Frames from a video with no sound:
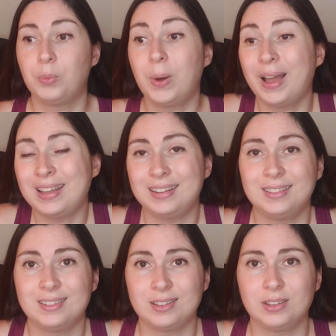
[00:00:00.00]
But
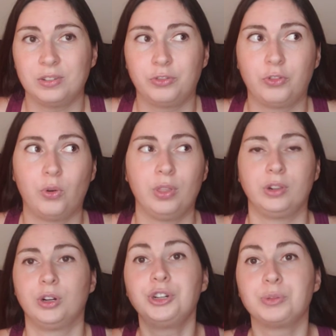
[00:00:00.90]
for
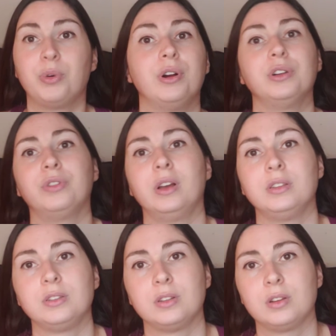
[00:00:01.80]
the larger part of
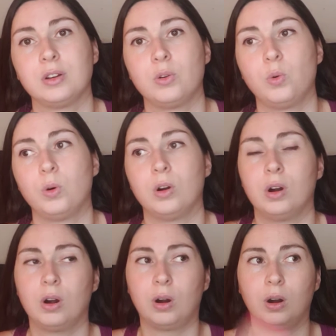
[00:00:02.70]
us,
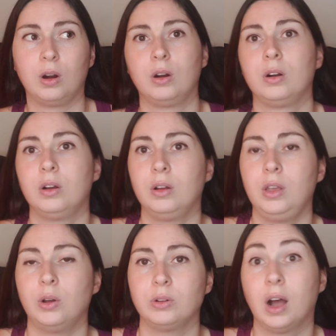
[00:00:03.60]
or our,
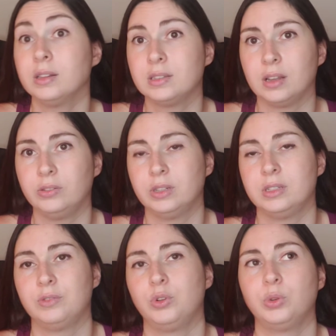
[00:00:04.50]
God selves, as
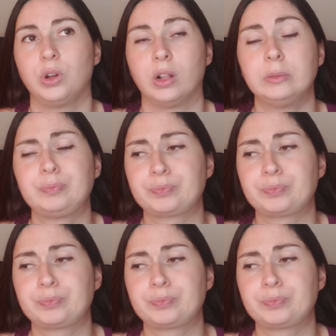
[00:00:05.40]
Neville would call it,